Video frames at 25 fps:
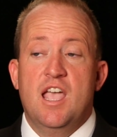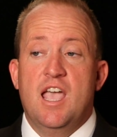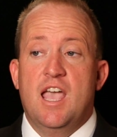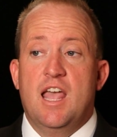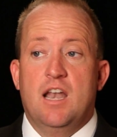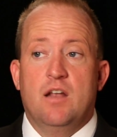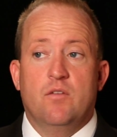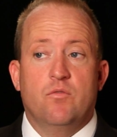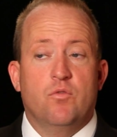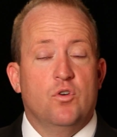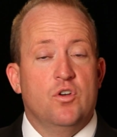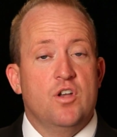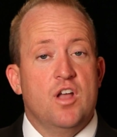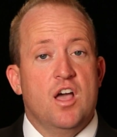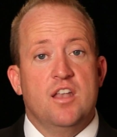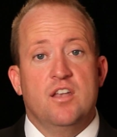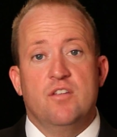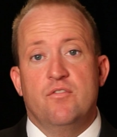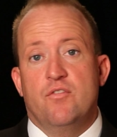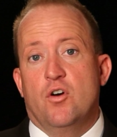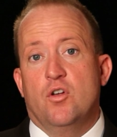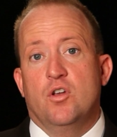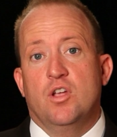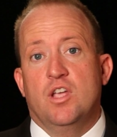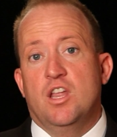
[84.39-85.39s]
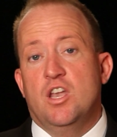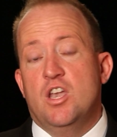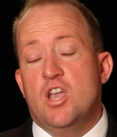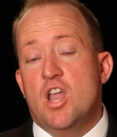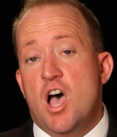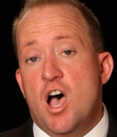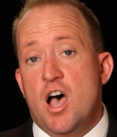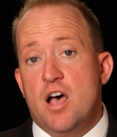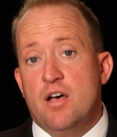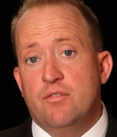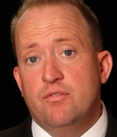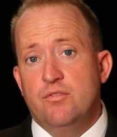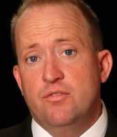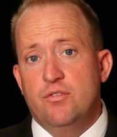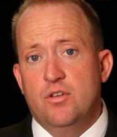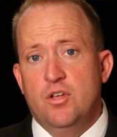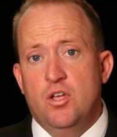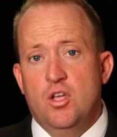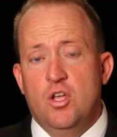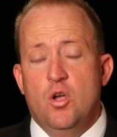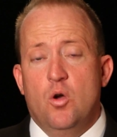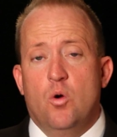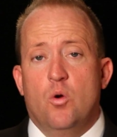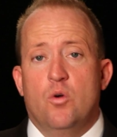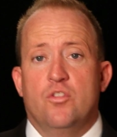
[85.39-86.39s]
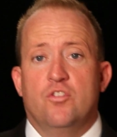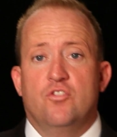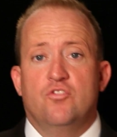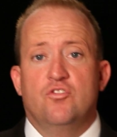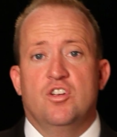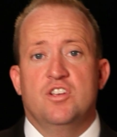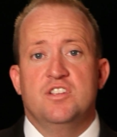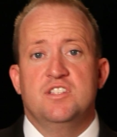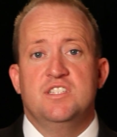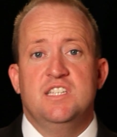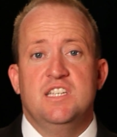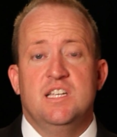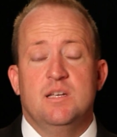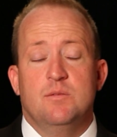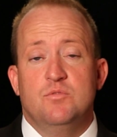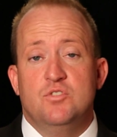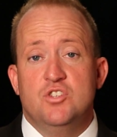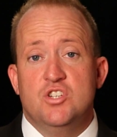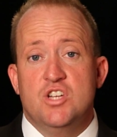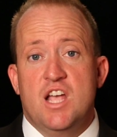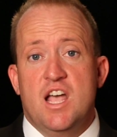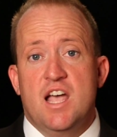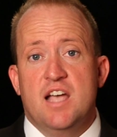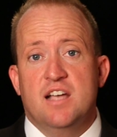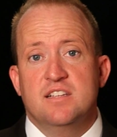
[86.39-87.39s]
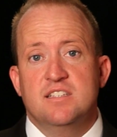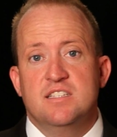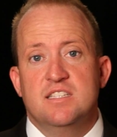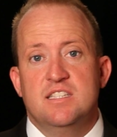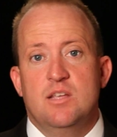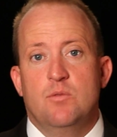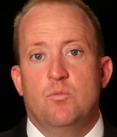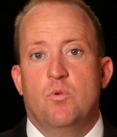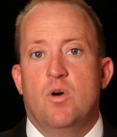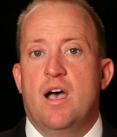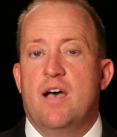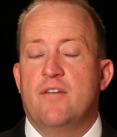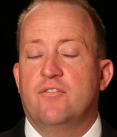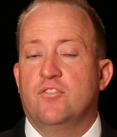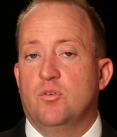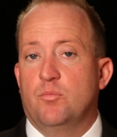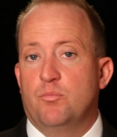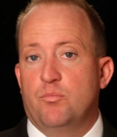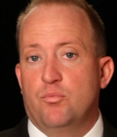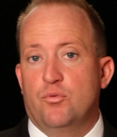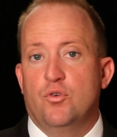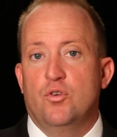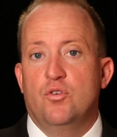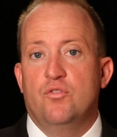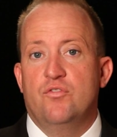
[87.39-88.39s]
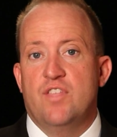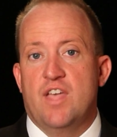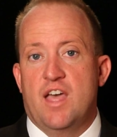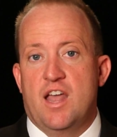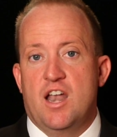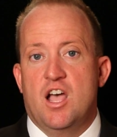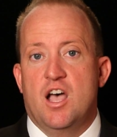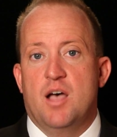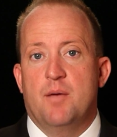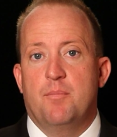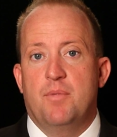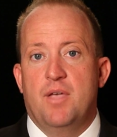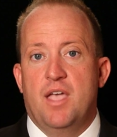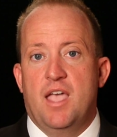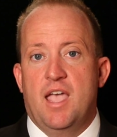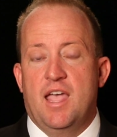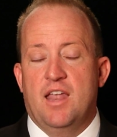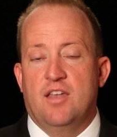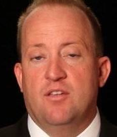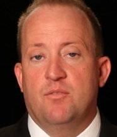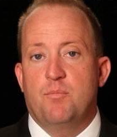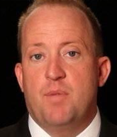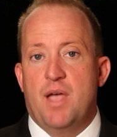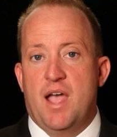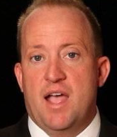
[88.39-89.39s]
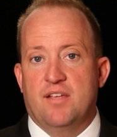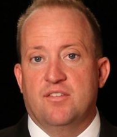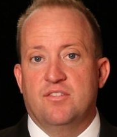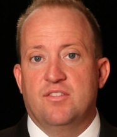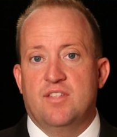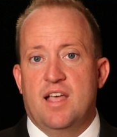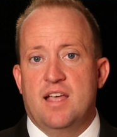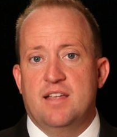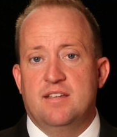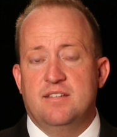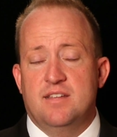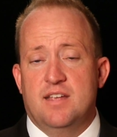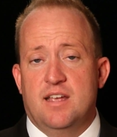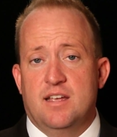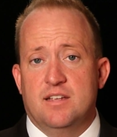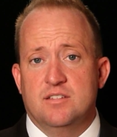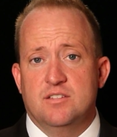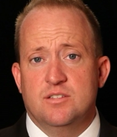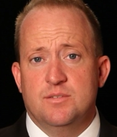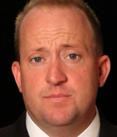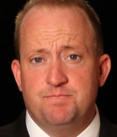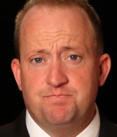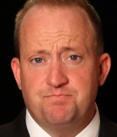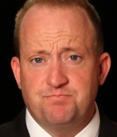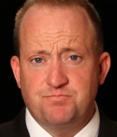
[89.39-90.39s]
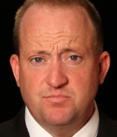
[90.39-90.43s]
And if we're not devoting enough or the trustee objects, then we'll have to prove that up and pass that test.